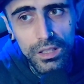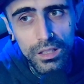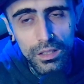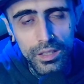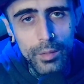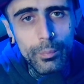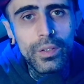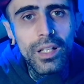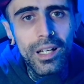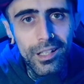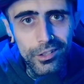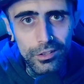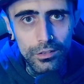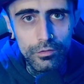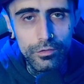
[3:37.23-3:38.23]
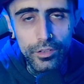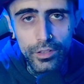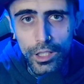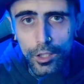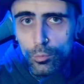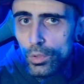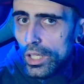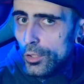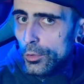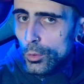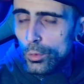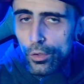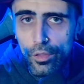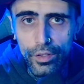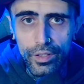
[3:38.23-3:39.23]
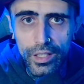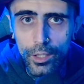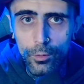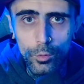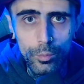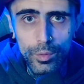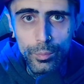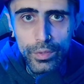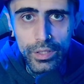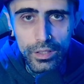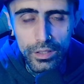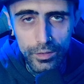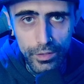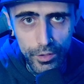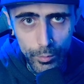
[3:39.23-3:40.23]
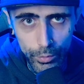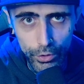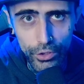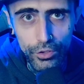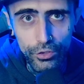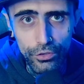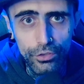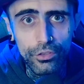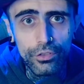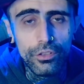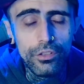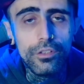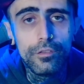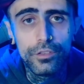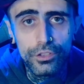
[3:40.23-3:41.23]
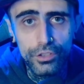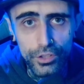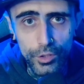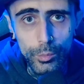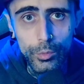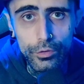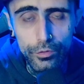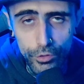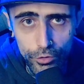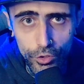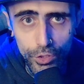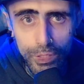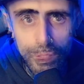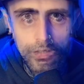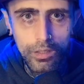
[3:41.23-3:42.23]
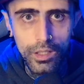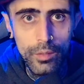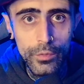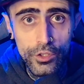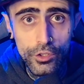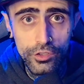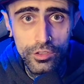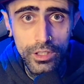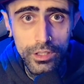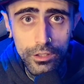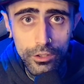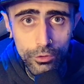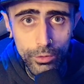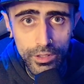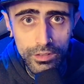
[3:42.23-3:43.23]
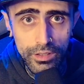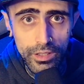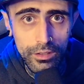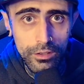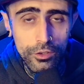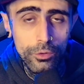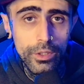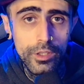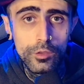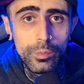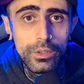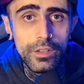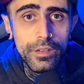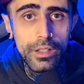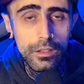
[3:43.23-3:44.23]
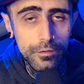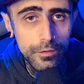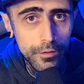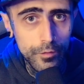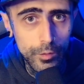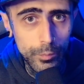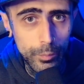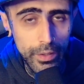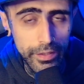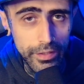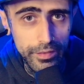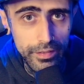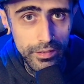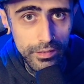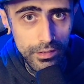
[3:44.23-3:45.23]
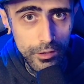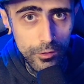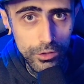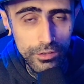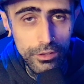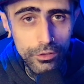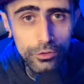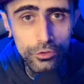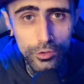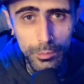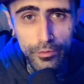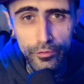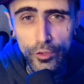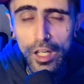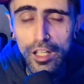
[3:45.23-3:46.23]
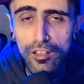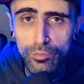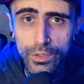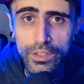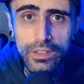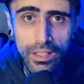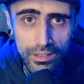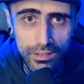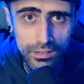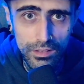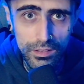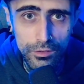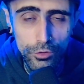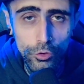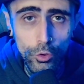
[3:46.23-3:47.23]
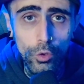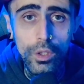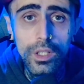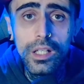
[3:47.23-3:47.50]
keep an eye on for now, but I don't think I will be making any purchases in the foreseeable future. Let me just take a quick second to explain that 50p discount, because I know some of you have been asking. So